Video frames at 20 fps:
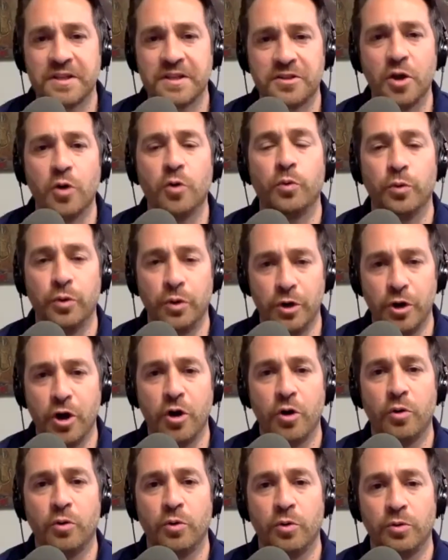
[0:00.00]
don't
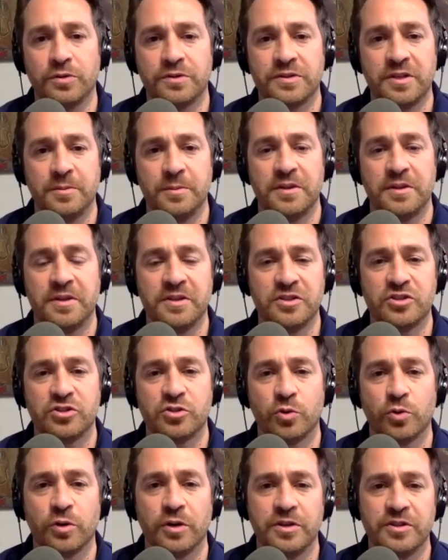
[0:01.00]
know Timothy's
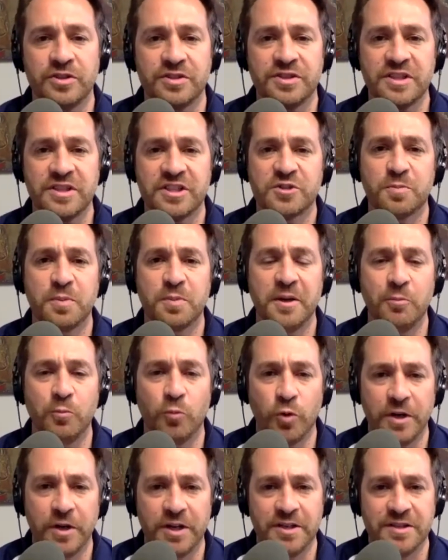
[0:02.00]
story, just explain
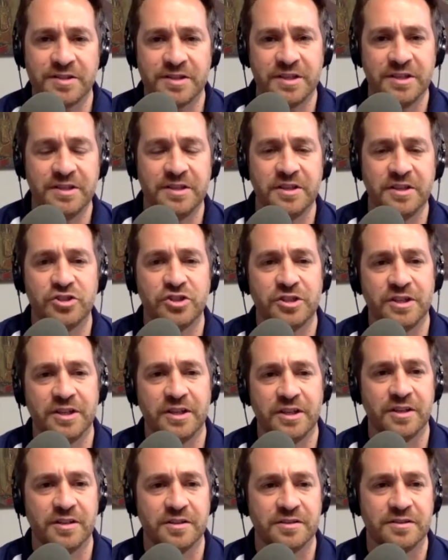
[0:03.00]
what his condition
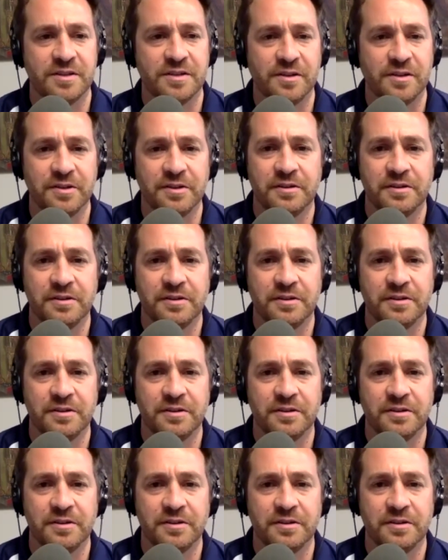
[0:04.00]
is, Dylan.